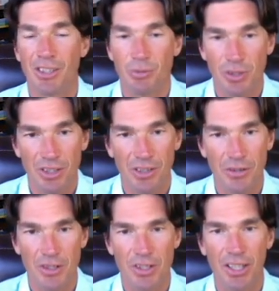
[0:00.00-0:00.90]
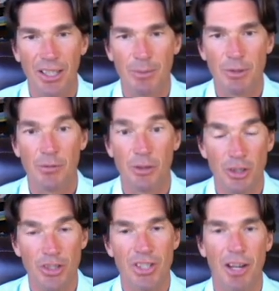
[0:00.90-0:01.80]
which gives us a glimpse of
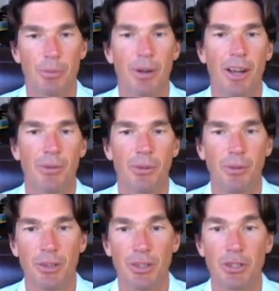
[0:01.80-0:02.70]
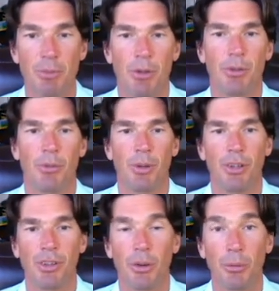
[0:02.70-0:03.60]
just how powerful the spoken
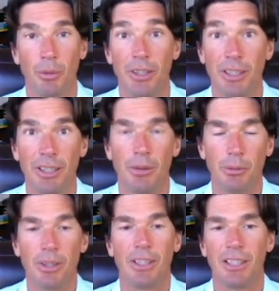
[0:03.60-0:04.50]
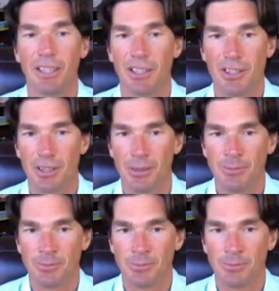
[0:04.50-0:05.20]
word really, really is.